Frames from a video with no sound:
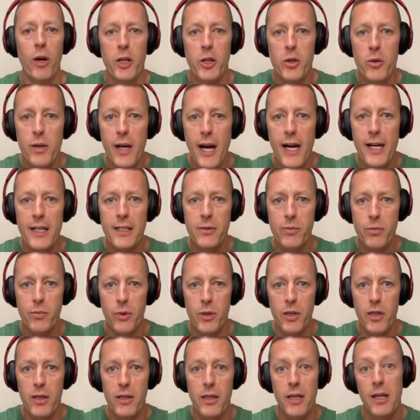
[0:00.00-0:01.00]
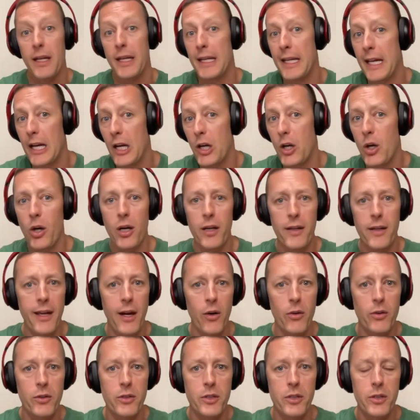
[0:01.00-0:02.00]
you guys would get called
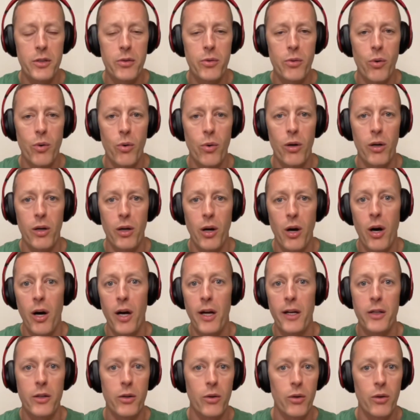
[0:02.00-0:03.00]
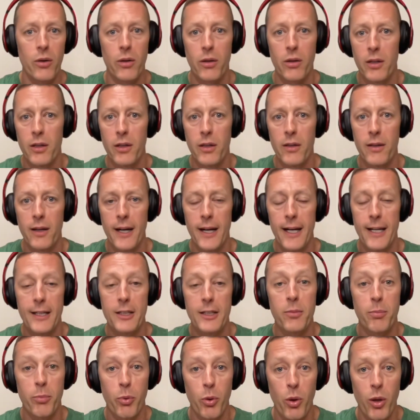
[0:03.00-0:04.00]
out to or on your uh,
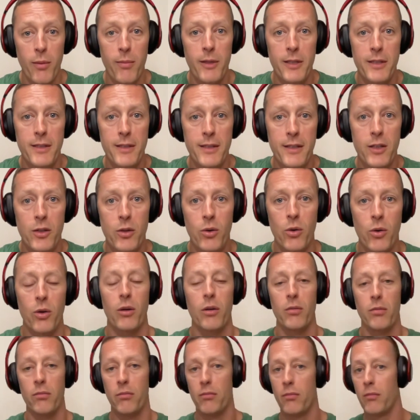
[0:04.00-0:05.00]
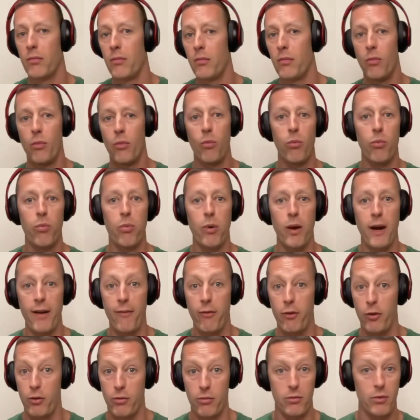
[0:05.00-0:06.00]
deployments in your
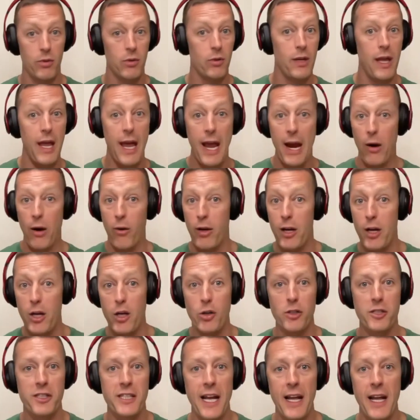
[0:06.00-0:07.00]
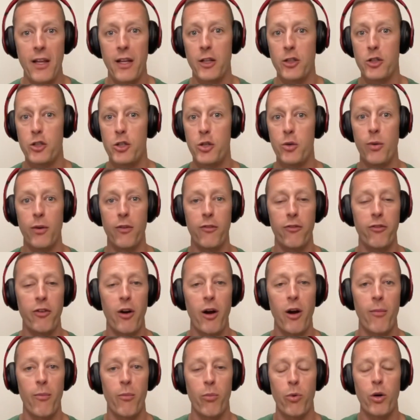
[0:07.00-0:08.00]
whatever area you're sailing to and from.
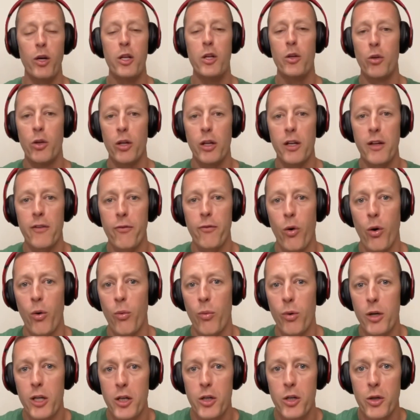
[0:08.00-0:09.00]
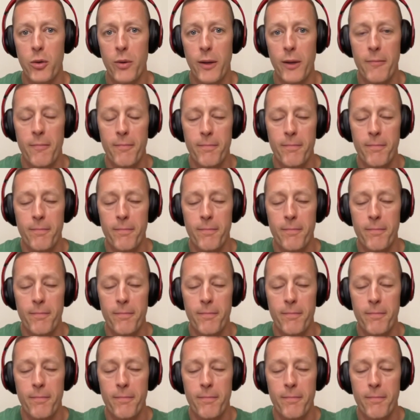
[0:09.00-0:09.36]
Yes. What are you looking for? What are you doing?